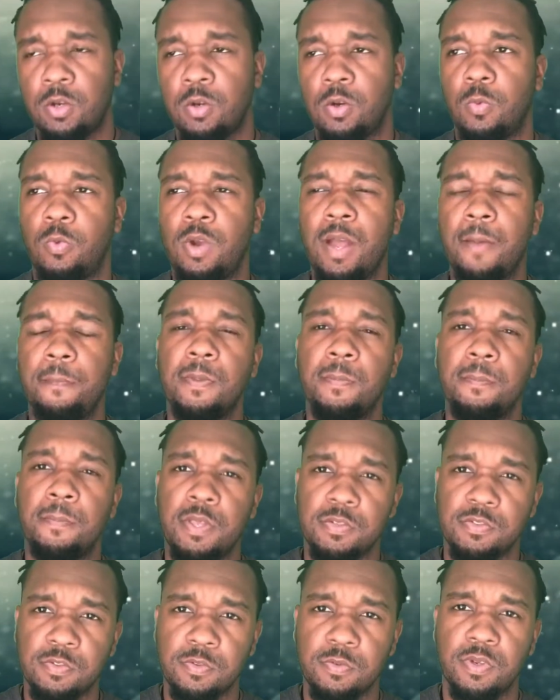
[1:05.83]
are wrapped in
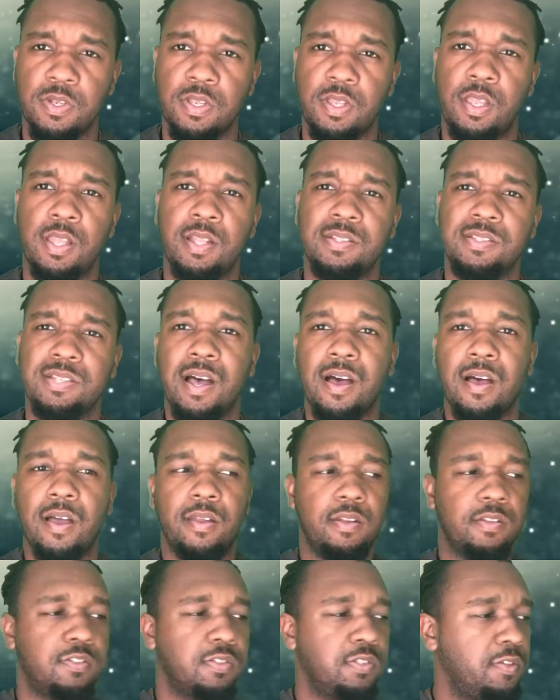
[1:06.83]
mystery and tied
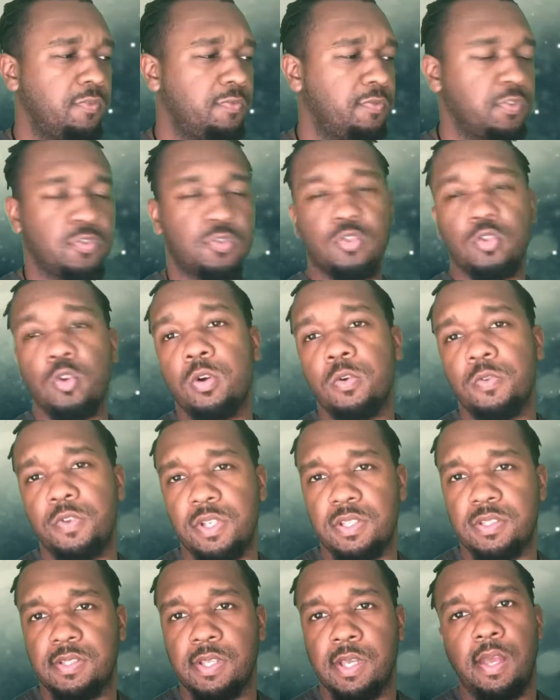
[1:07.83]
into different
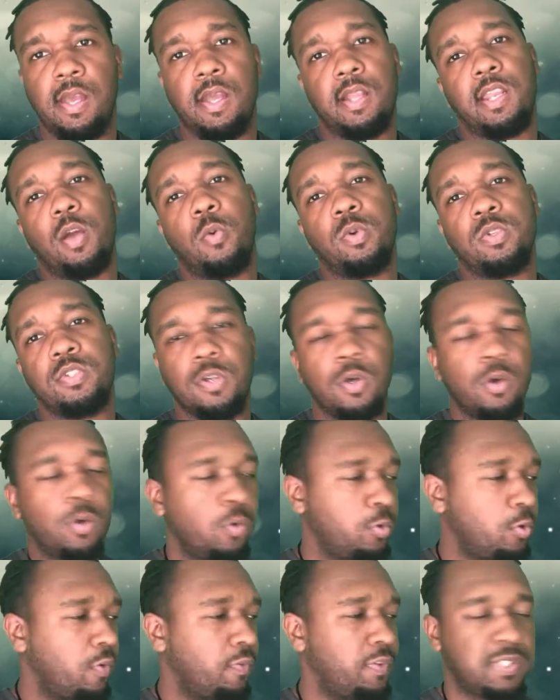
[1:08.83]
stories that were
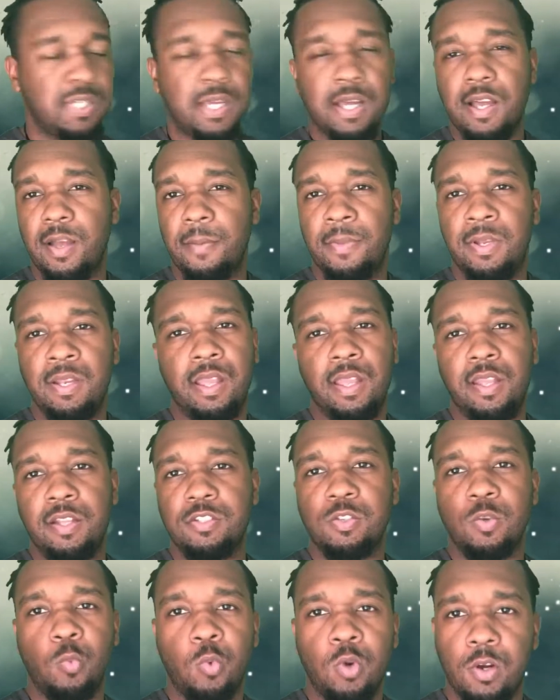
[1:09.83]
told over time in the
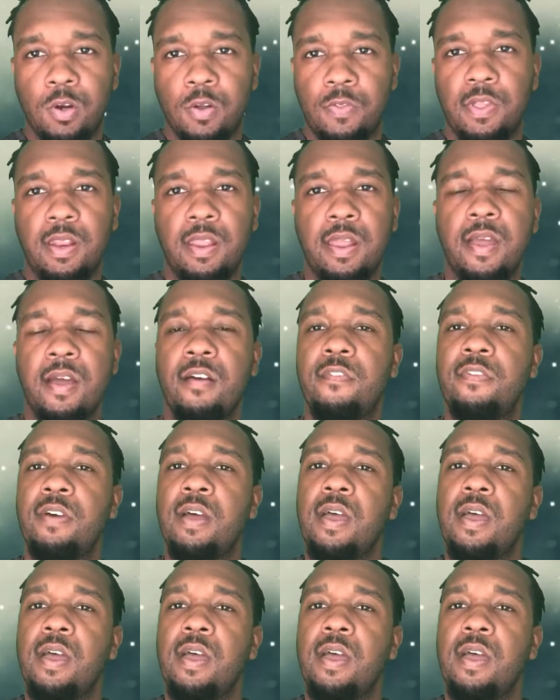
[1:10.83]
ancient world that have